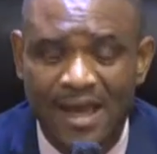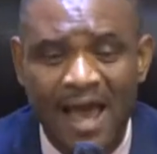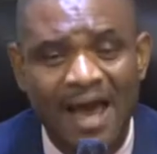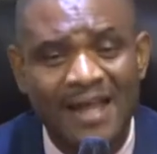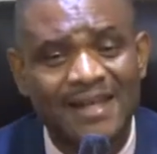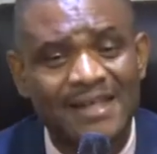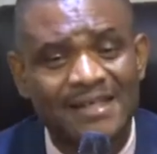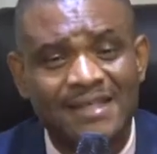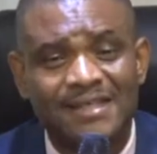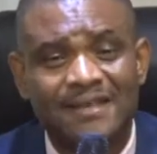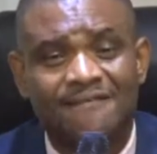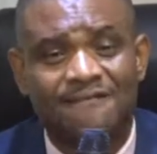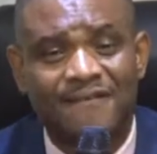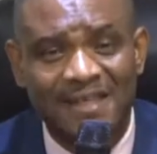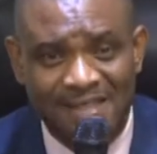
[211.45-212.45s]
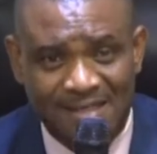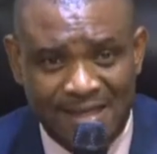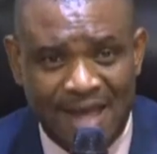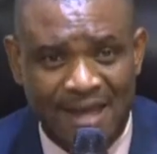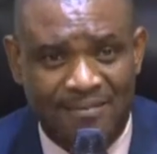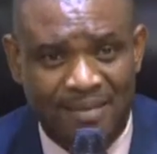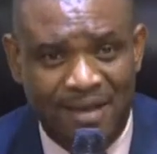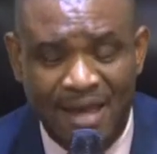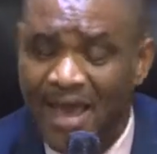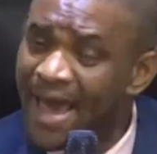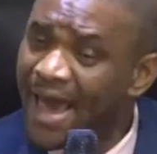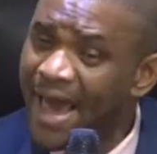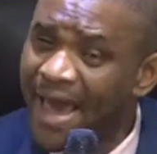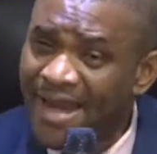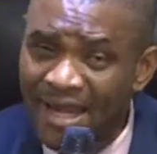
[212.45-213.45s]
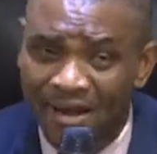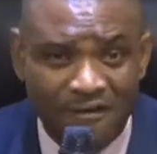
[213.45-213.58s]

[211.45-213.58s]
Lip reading: And this is the first time any